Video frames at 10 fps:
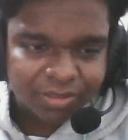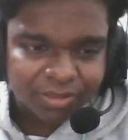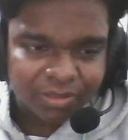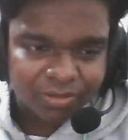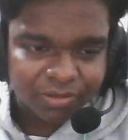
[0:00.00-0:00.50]

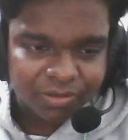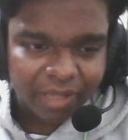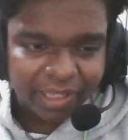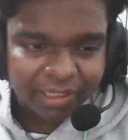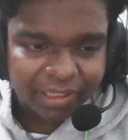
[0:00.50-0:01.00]
so I
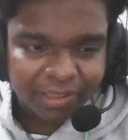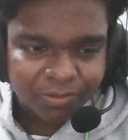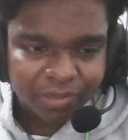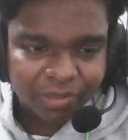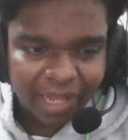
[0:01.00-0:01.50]
keeps on
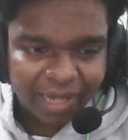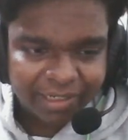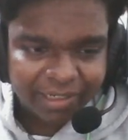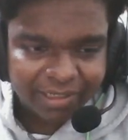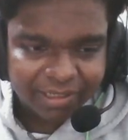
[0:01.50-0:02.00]
adding
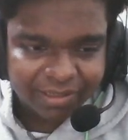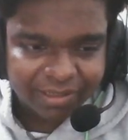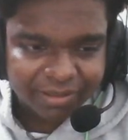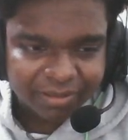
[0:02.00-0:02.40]
in here.